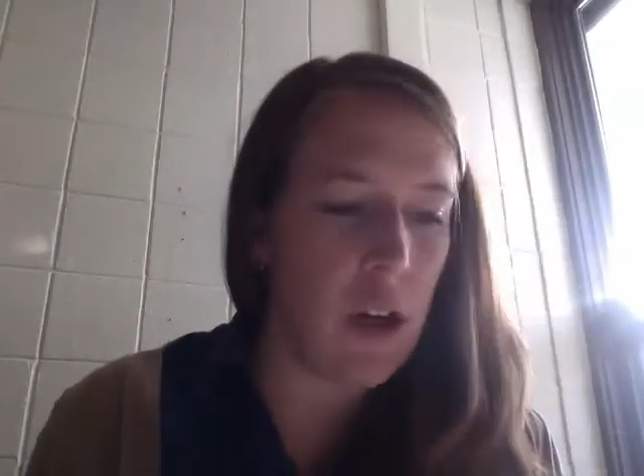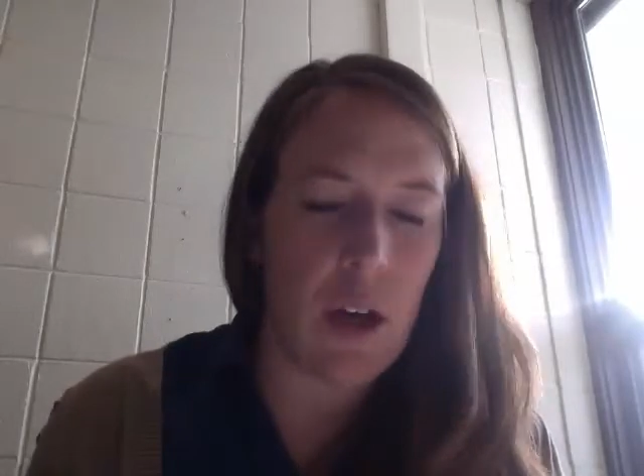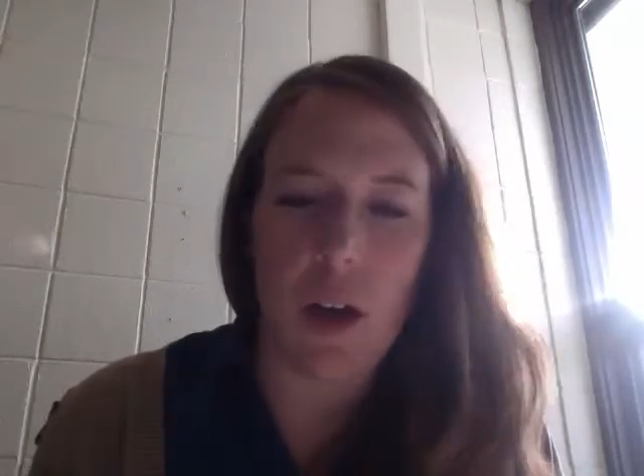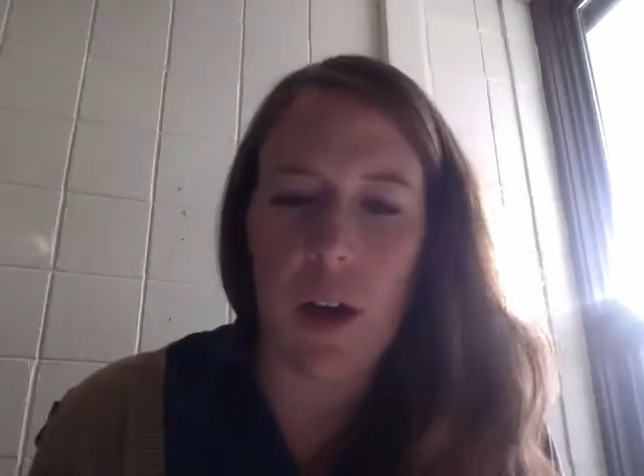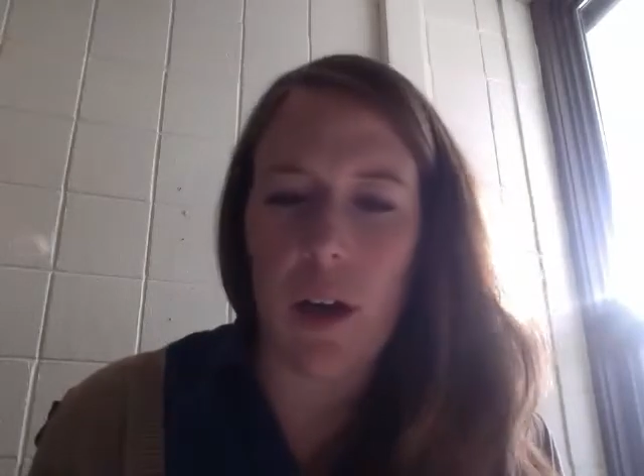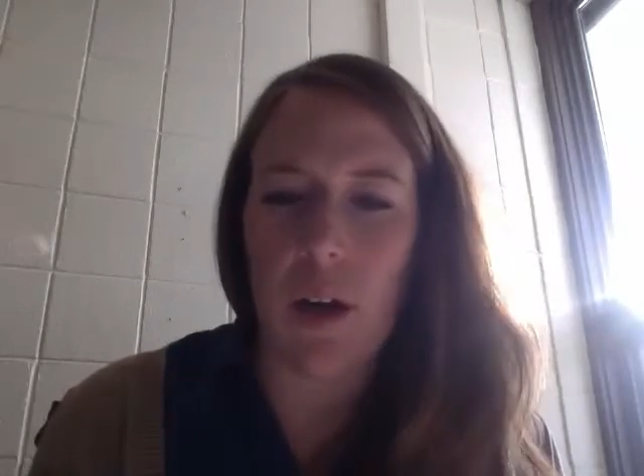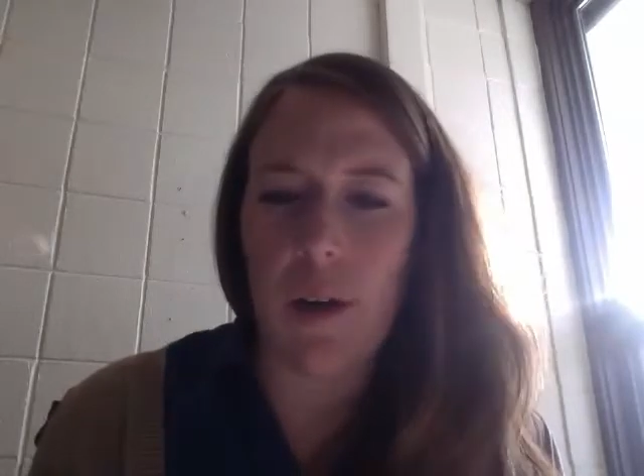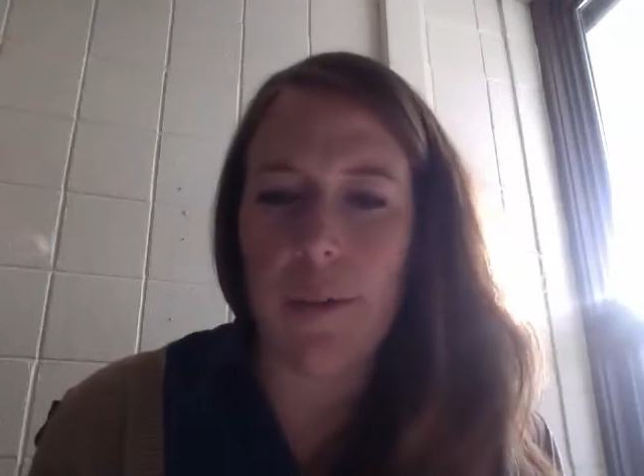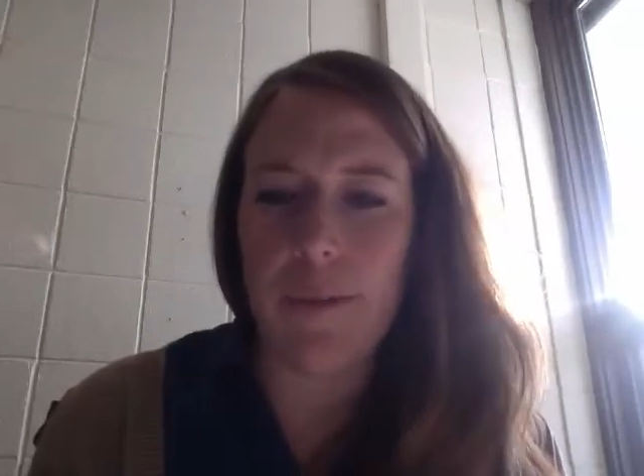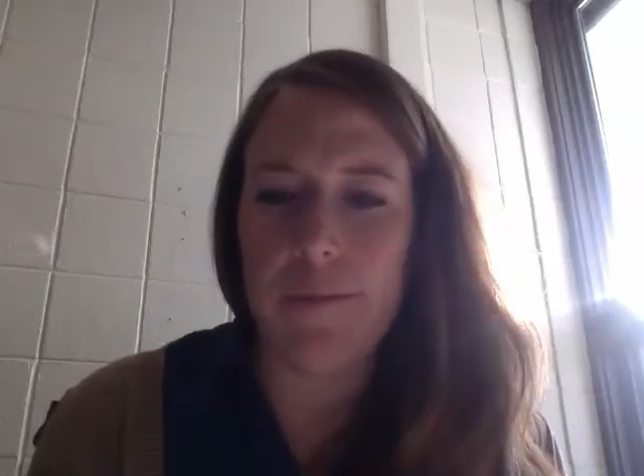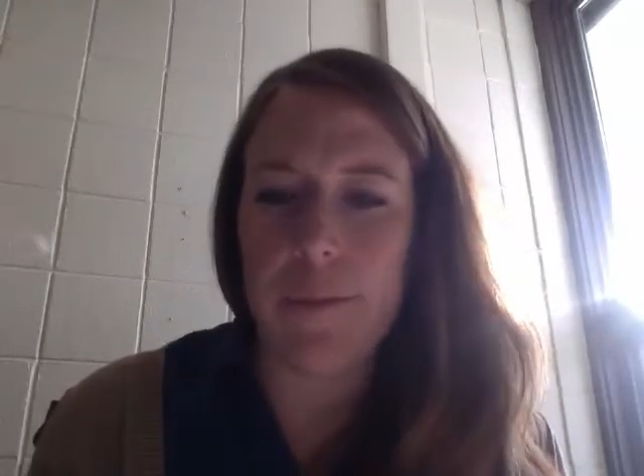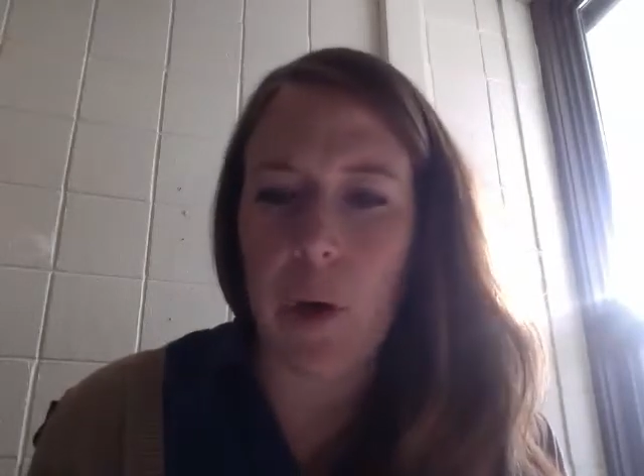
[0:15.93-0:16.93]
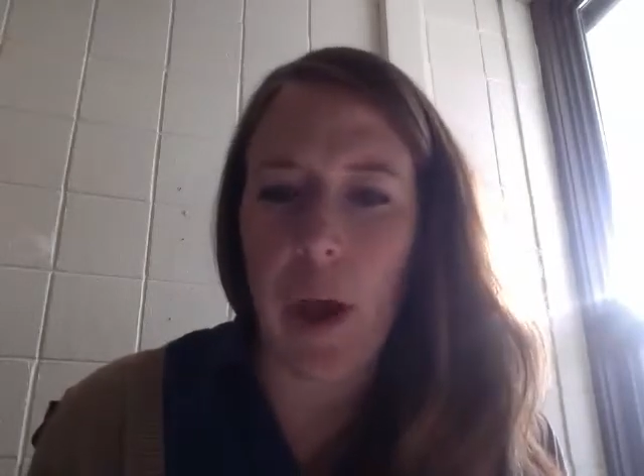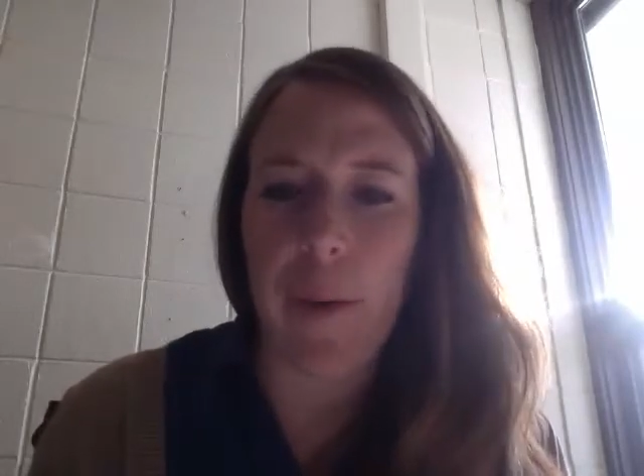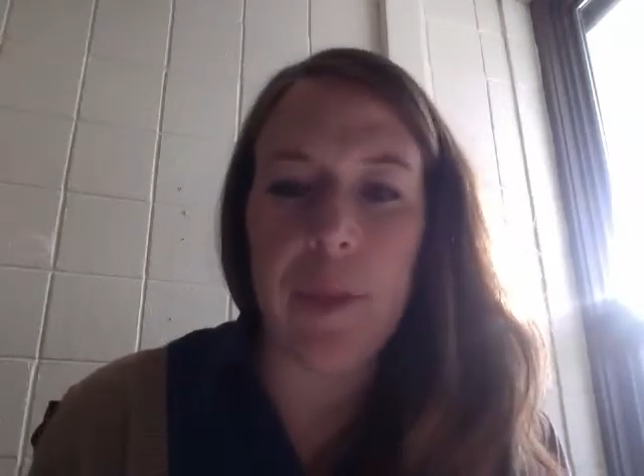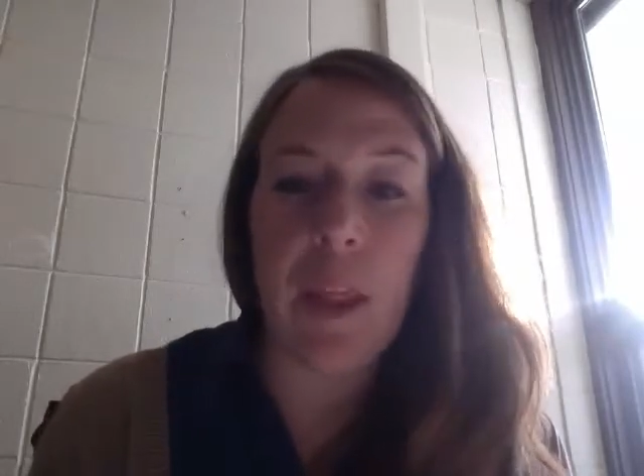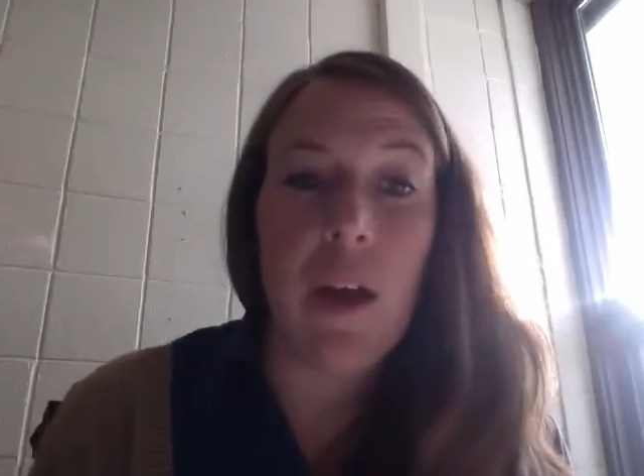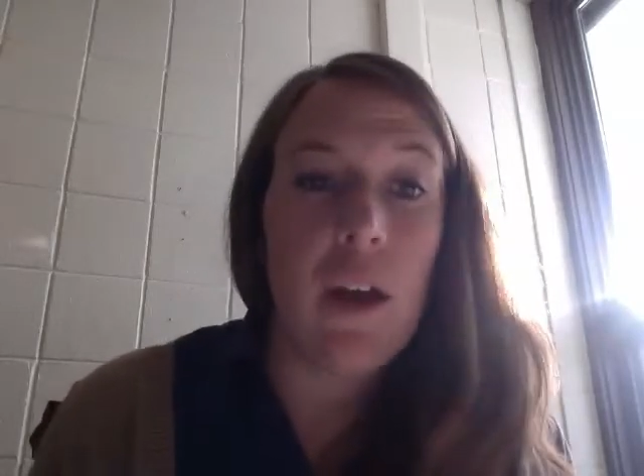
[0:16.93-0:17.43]

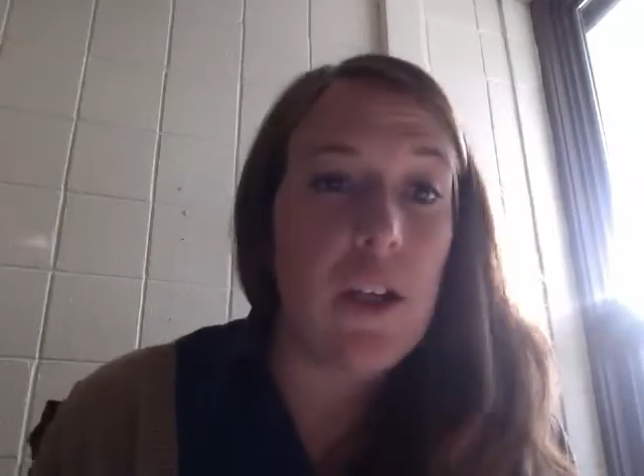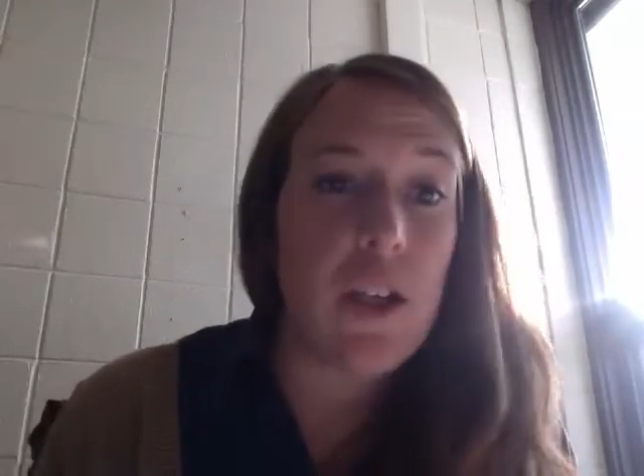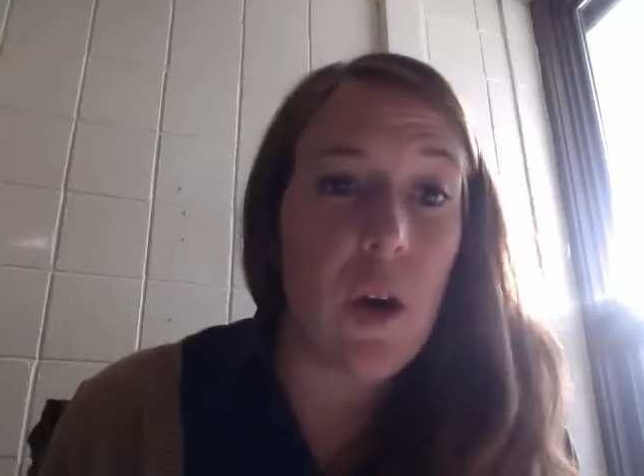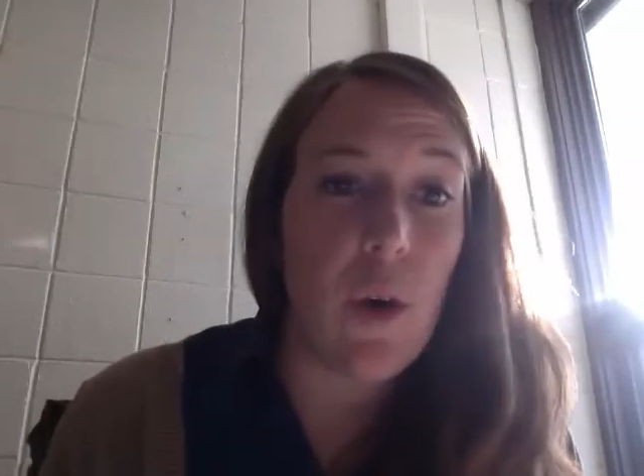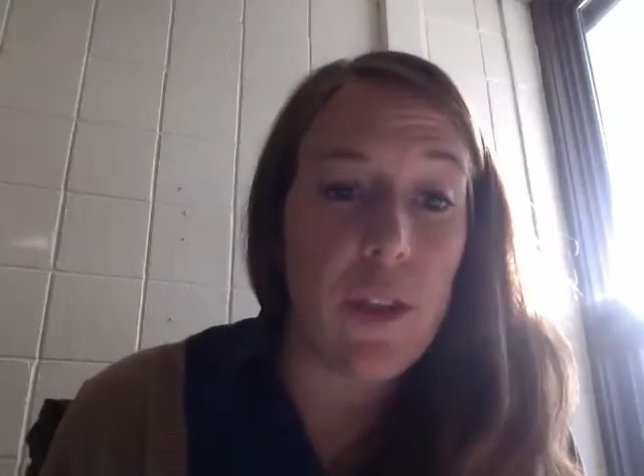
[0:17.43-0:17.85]
Okay, so